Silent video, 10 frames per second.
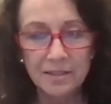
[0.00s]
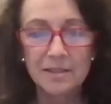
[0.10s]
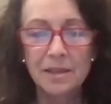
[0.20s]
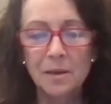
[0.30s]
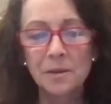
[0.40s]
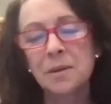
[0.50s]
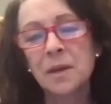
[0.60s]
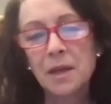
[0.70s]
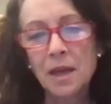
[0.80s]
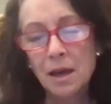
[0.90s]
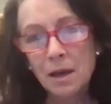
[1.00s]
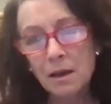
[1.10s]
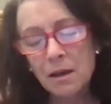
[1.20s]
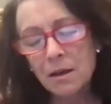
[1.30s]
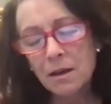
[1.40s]
So
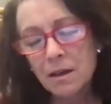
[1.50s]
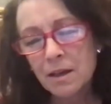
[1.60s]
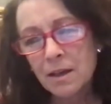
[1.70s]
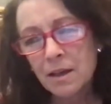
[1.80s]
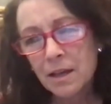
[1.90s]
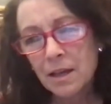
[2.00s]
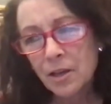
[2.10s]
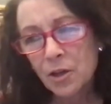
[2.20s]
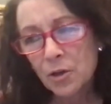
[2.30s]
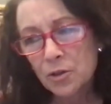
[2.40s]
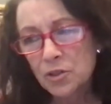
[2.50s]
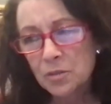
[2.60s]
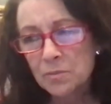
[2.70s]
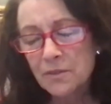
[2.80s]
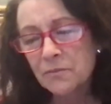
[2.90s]
her
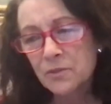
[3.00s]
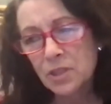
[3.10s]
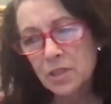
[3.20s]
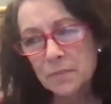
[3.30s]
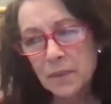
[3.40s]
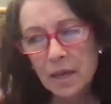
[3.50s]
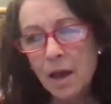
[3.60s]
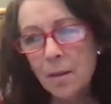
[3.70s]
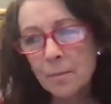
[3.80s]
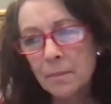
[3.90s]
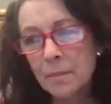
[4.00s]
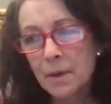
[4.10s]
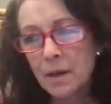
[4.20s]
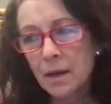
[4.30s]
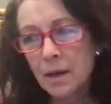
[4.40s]
costumes have just become,
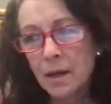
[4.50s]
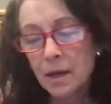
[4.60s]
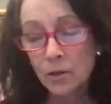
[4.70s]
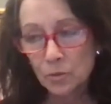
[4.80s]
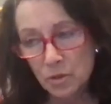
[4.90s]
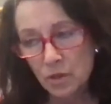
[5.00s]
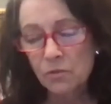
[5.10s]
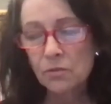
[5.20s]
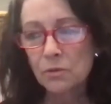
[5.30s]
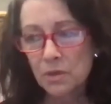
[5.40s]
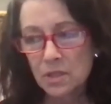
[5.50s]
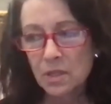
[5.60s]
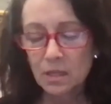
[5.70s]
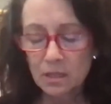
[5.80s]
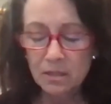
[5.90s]
and also through the
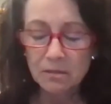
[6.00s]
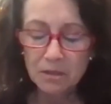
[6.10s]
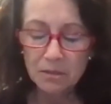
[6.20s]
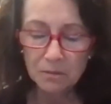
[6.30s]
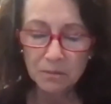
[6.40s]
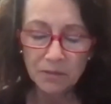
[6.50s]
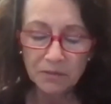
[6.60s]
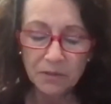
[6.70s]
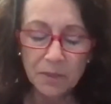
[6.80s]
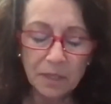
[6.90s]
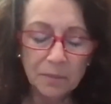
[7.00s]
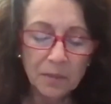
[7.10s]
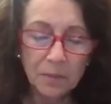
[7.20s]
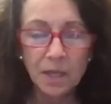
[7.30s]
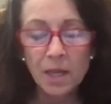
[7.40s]
second series that we're filming at the
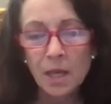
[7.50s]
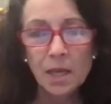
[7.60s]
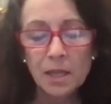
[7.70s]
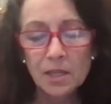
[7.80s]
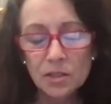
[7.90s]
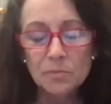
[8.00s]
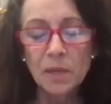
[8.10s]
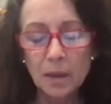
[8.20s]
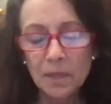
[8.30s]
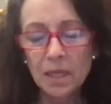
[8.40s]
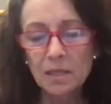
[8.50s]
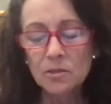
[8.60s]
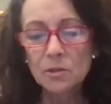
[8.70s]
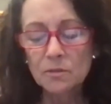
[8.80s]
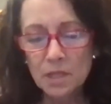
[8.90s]
moment, they're just becoming
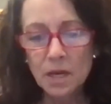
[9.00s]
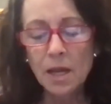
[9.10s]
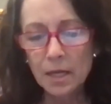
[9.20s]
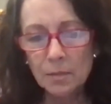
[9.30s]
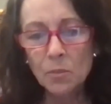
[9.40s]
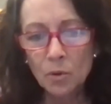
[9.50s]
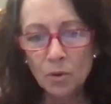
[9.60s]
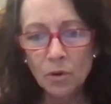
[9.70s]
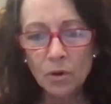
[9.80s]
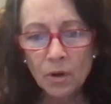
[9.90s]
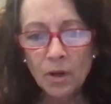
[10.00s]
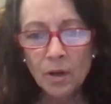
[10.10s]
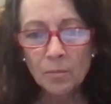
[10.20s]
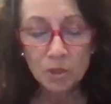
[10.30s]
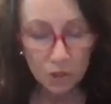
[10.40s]
sort of slightly more
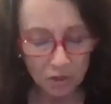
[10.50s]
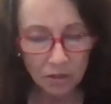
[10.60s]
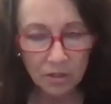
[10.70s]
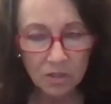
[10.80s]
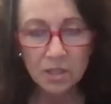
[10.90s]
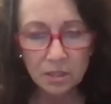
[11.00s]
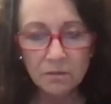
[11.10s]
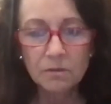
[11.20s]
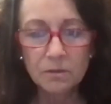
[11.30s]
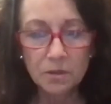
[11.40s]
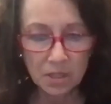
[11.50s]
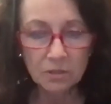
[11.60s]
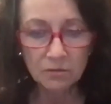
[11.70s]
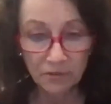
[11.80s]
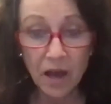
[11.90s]
mature, still
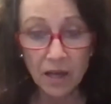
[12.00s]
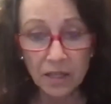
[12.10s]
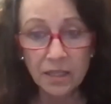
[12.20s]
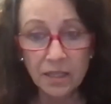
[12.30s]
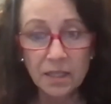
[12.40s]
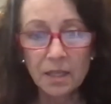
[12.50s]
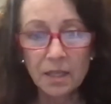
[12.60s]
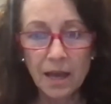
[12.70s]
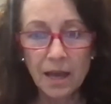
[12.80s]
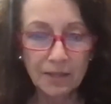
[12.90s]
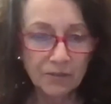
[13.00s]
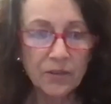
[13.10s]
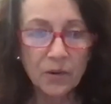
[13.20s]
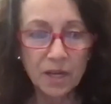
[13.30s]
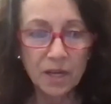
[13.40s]
fun and
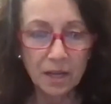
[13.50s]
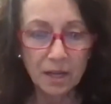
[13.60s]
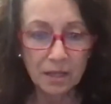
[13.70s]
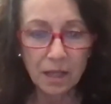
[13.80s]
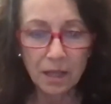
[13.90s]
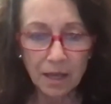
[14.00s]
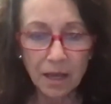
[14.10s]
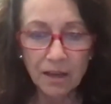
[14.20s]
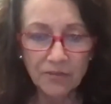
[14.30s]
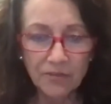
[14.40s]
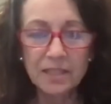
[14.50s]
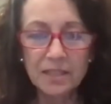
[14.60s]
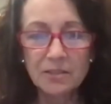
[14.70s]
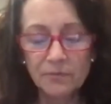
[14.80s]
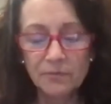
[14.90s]
very like high
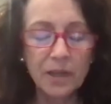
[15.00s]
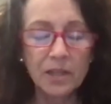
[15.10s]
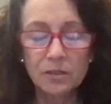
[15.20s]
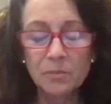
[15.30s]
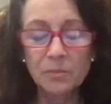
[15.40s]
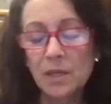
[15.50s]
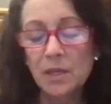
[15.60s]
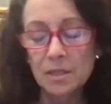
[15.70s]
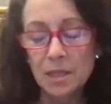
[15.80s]
fashion, but